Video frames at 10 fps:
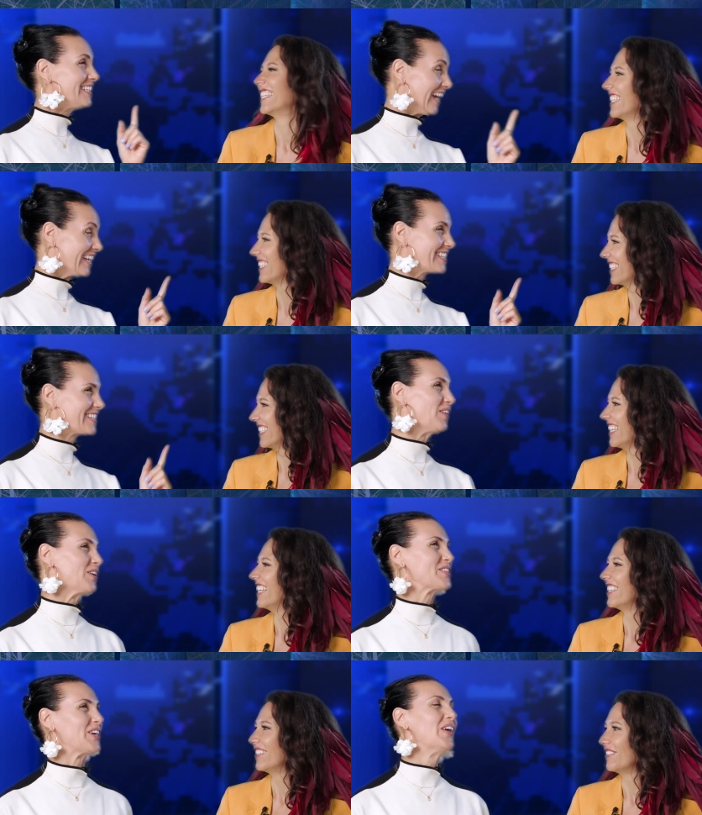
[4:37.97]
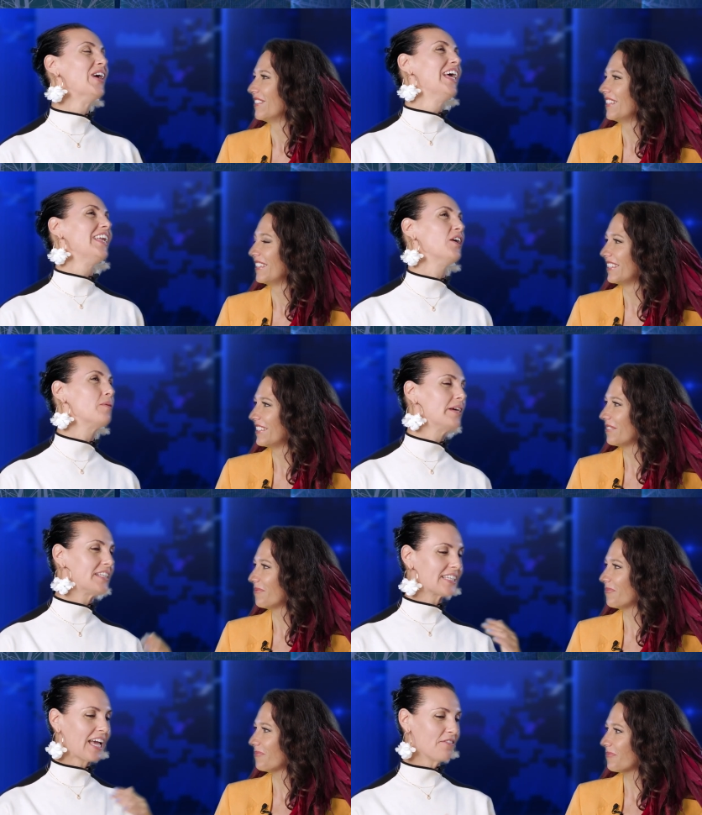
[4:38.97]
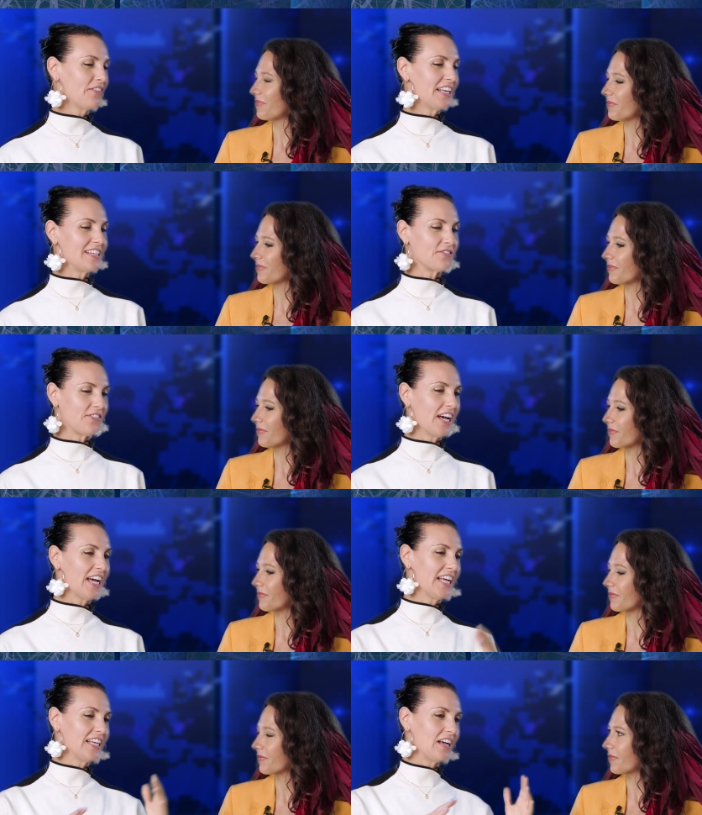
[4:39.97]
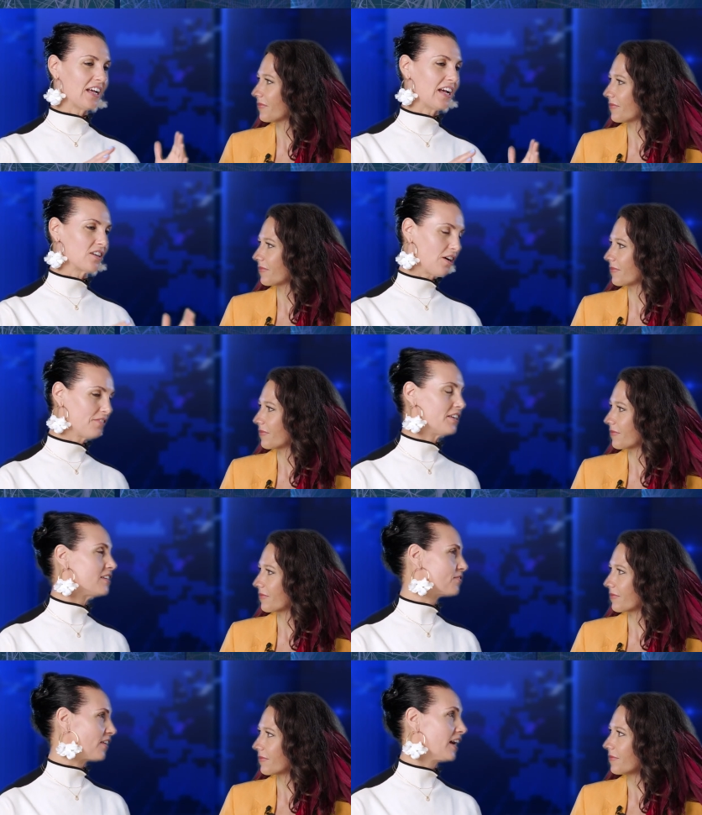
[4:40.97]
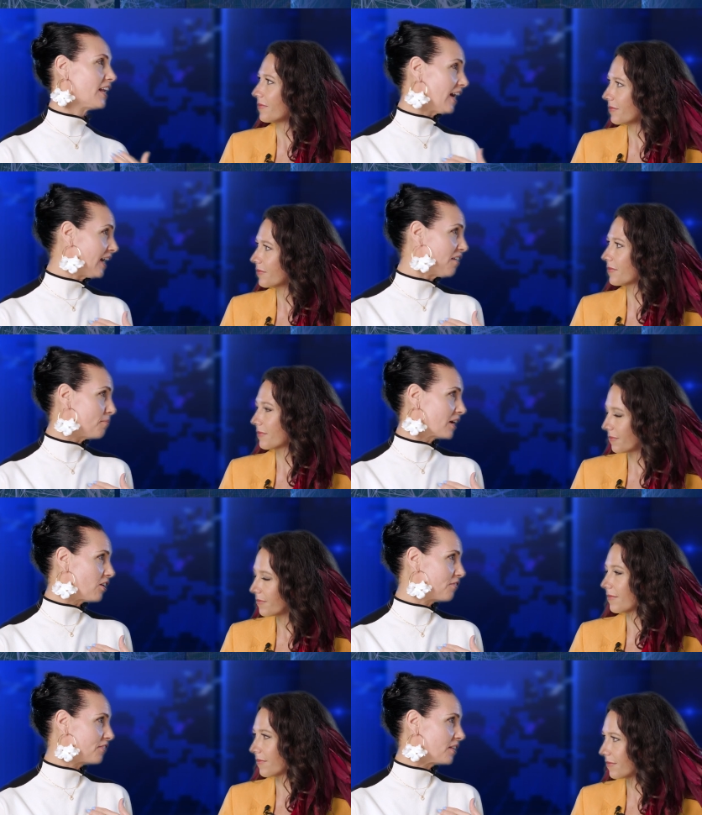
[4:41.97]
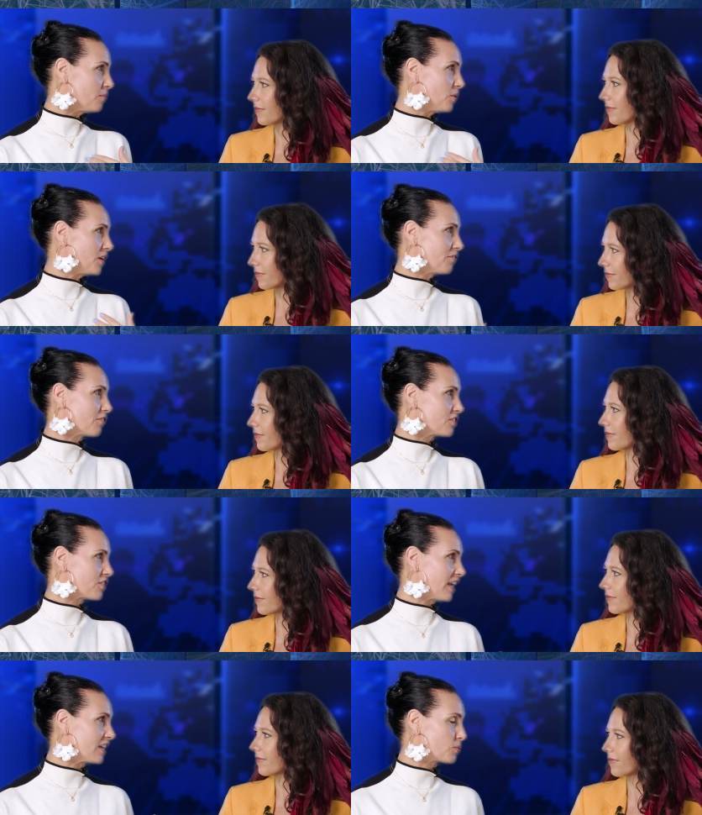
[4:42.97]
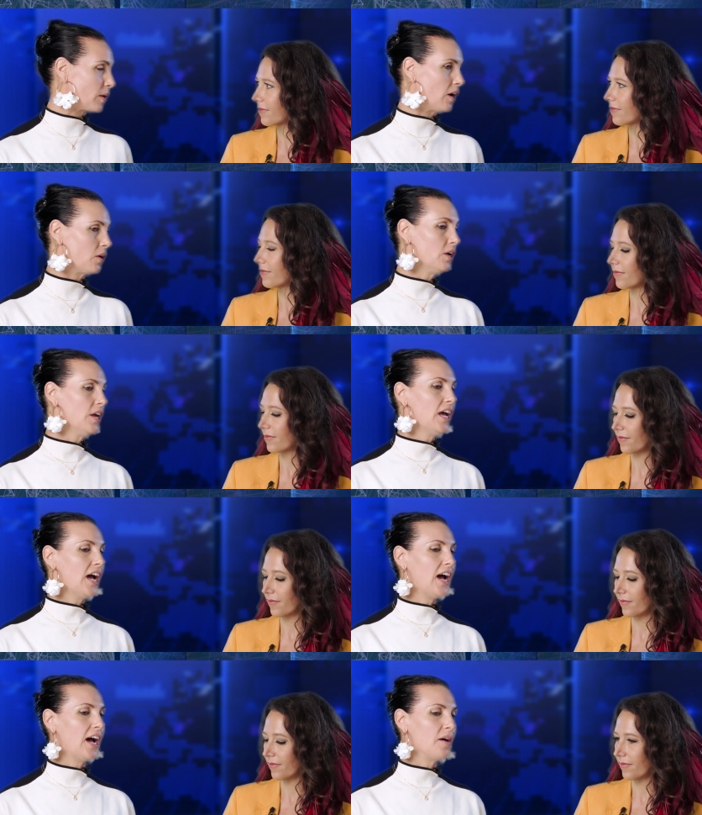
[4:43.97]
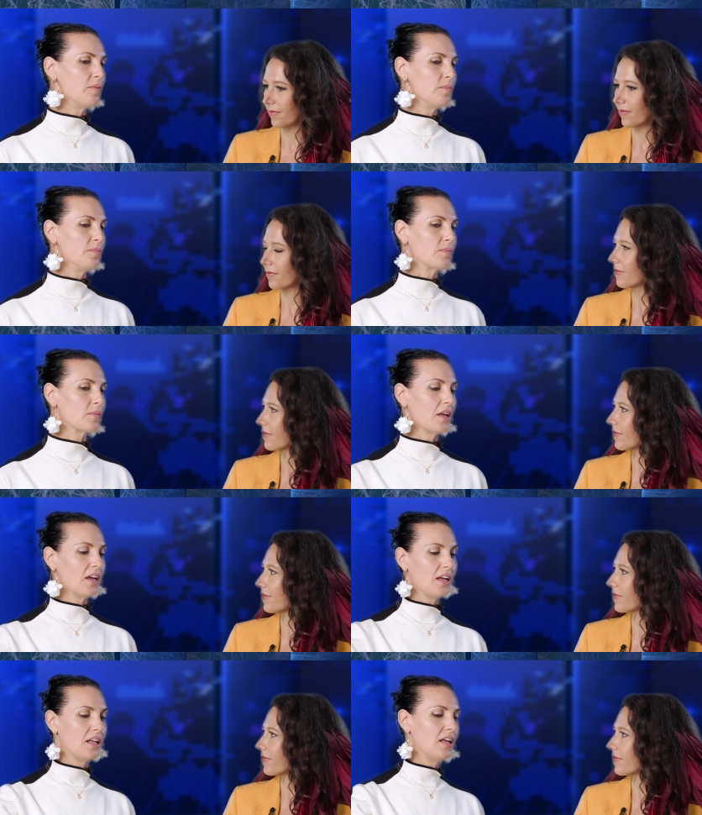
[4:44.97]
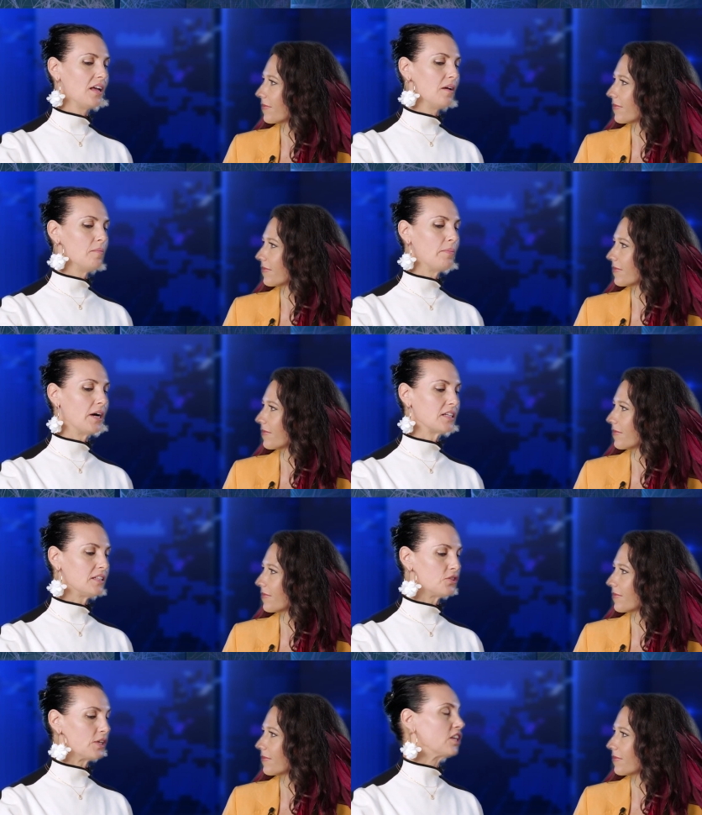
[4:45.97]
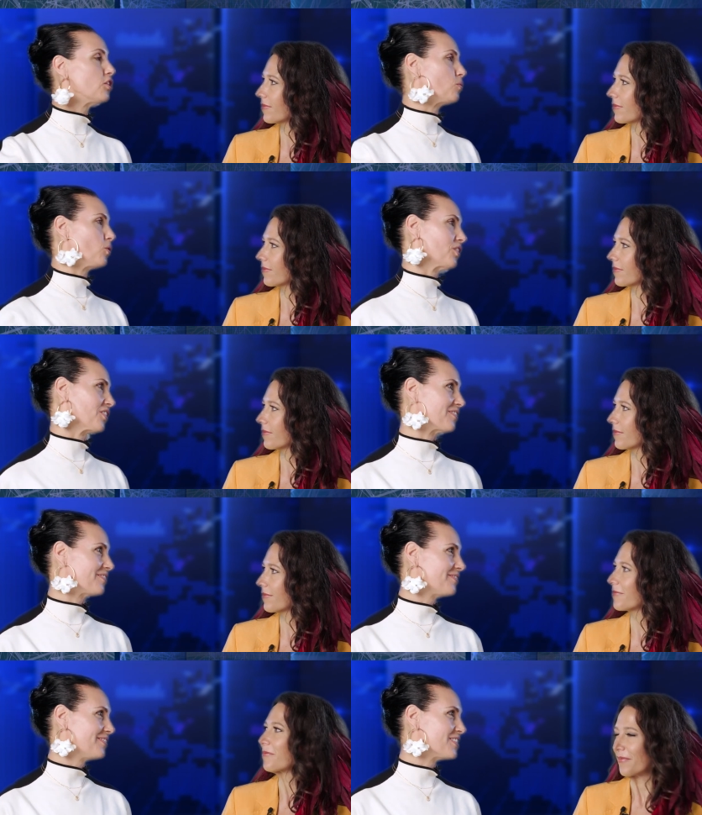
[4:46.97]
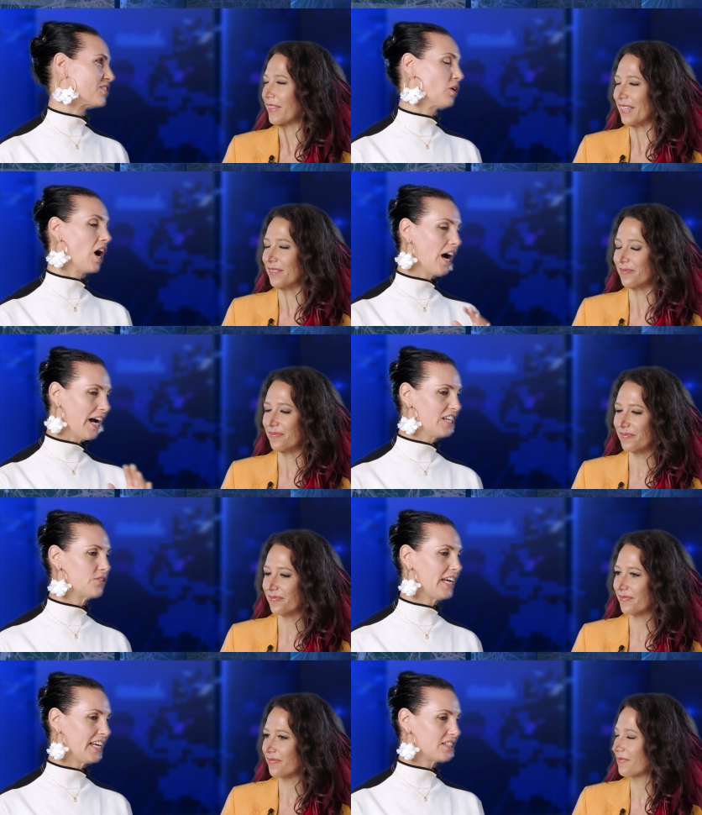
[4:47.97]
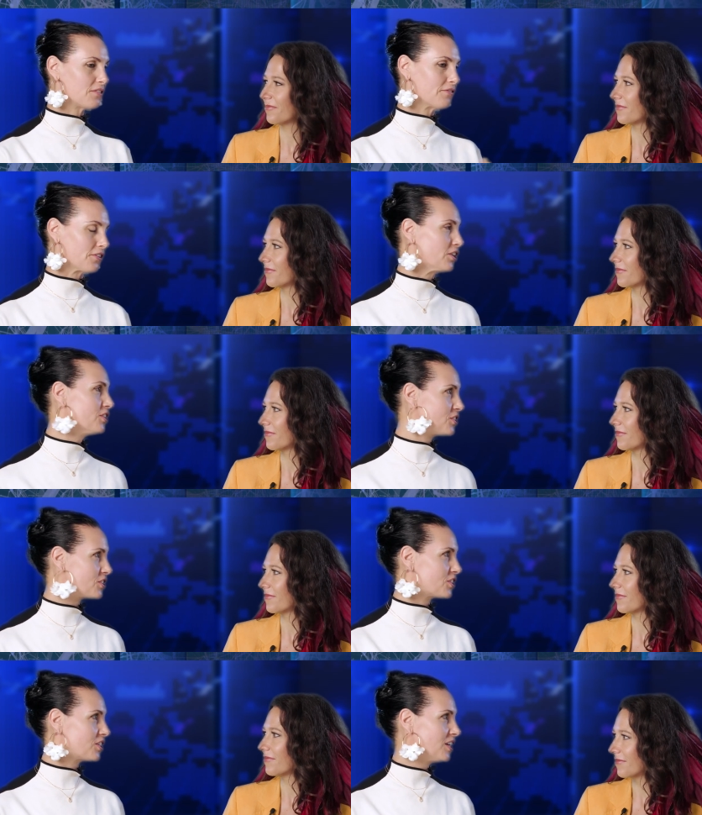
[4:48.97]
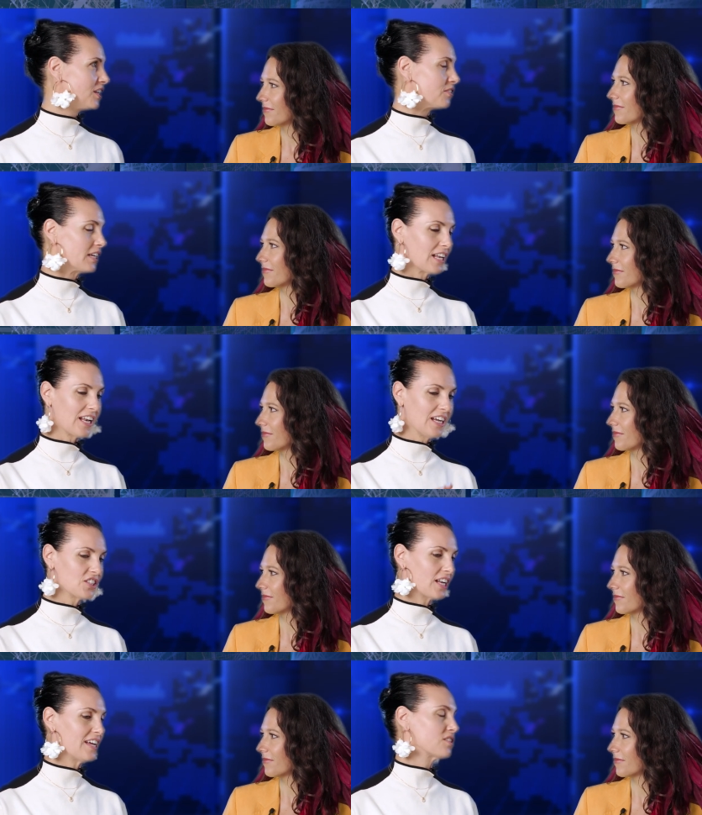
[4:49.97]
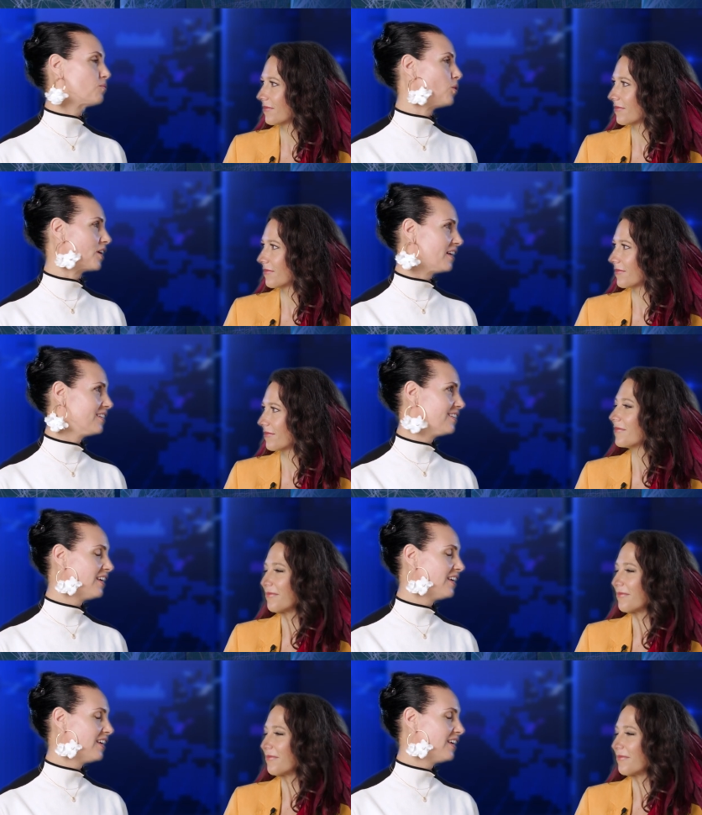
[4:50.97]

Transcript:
Speaker 1: yes, also. No, but caffeine is fine. Uh, coffee is fine. I have my coffee in the morning first thing as well. Um, but drink your water. So hydrate first, drink a large glass of water,